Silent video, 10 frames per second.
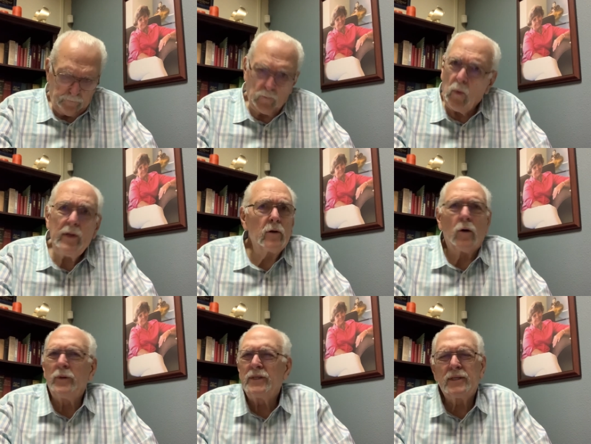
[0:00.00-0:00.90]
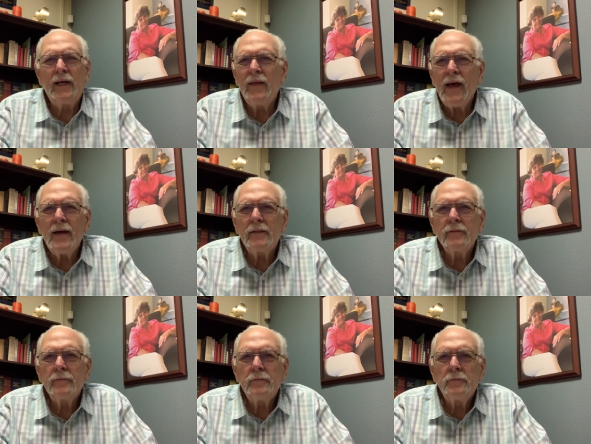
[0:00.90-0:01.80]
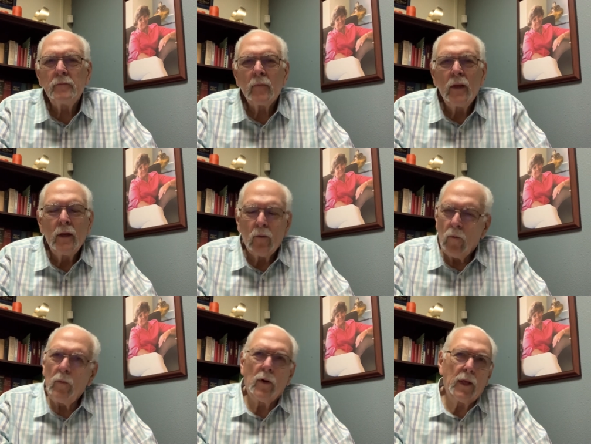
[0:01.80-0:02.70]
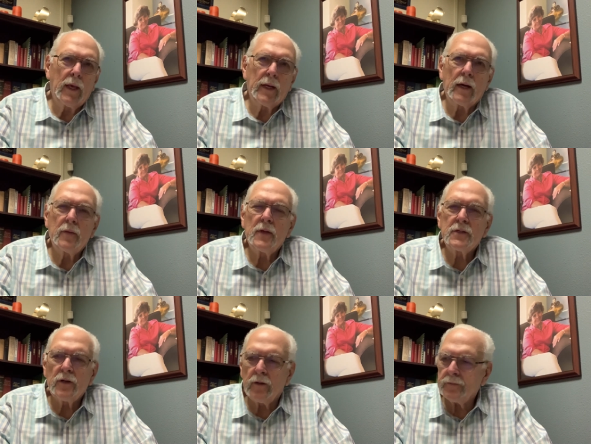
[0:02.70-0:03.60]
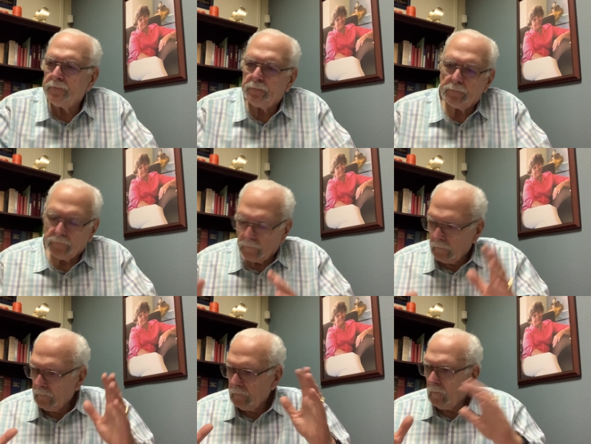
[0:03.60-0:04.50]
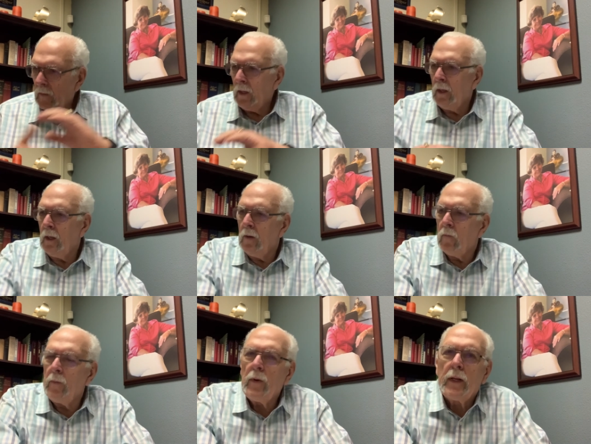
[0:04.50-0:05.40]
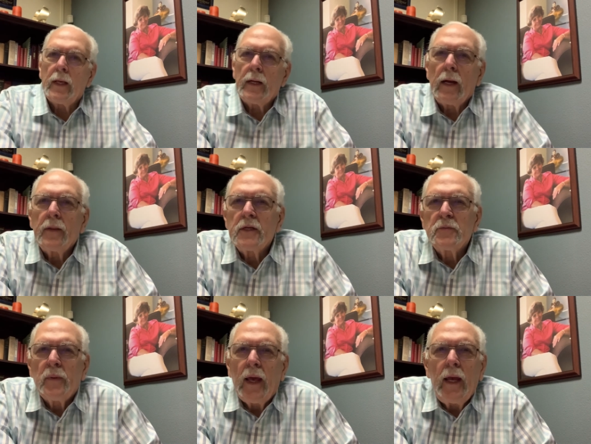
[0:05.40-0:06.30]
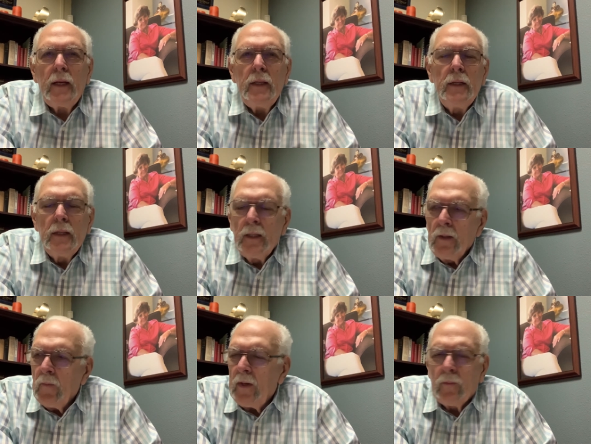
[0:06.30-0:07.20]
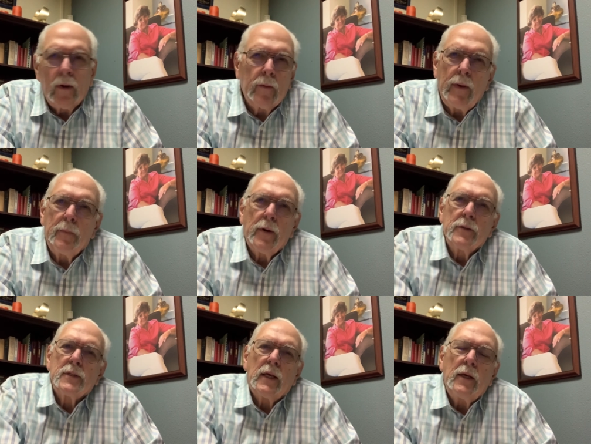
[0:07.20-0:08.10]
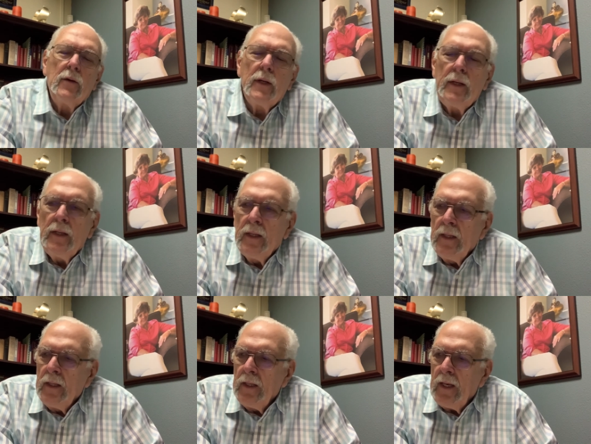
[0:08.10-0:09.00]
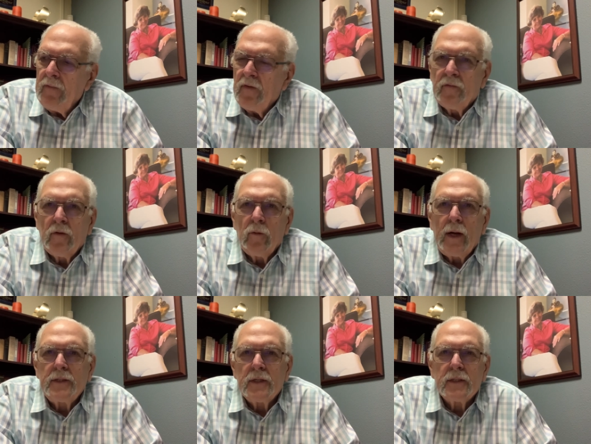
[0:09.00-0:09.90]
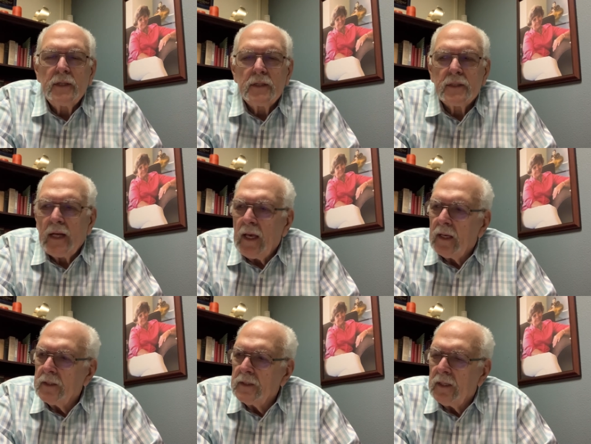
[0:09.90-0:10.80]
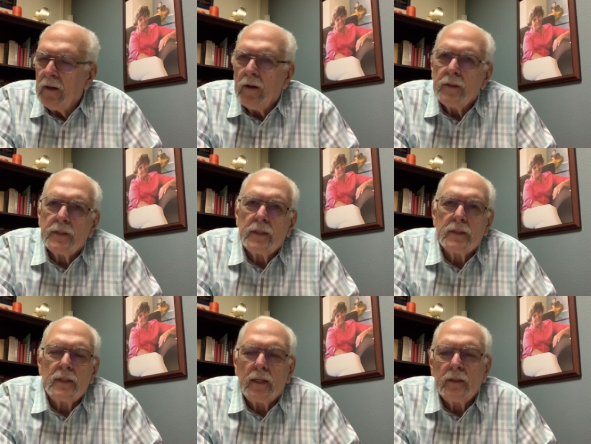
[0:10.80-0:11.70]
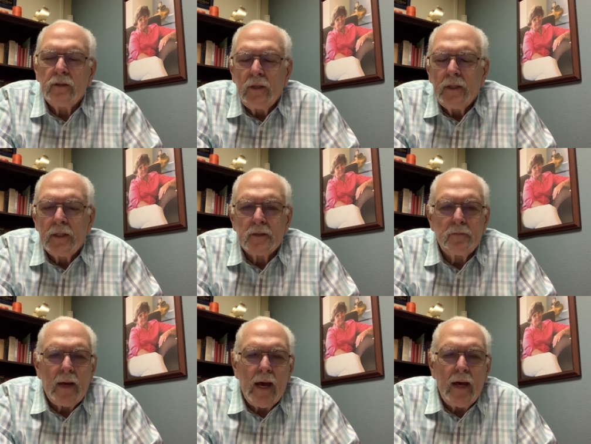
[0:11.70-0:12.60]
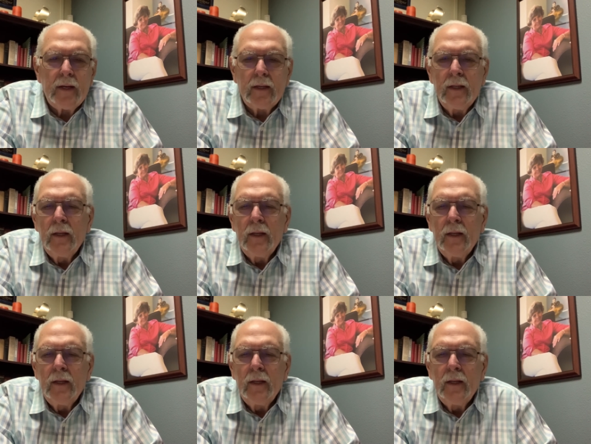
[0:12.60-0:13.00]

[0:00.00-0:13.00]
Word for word: We don't always see that. We want to get out of this hurt. We want to get out of this pain. We don't want to be persecuted, even for righteousness' sake, because it hurts, it's not good, it's bad, and,